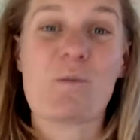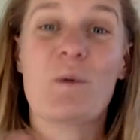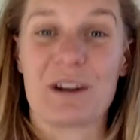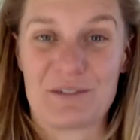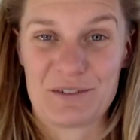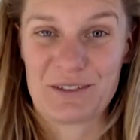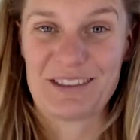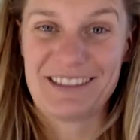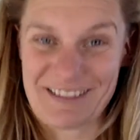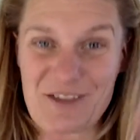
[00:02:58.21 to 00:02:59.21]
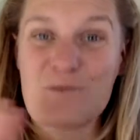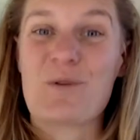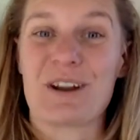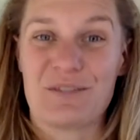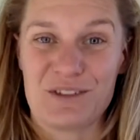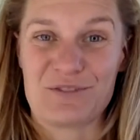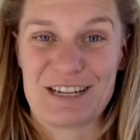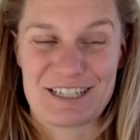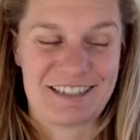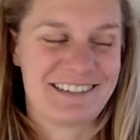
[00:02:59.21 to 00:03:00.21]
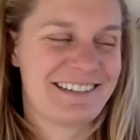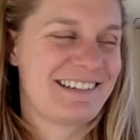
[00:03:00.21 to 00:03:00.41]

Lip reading: whatever the reason.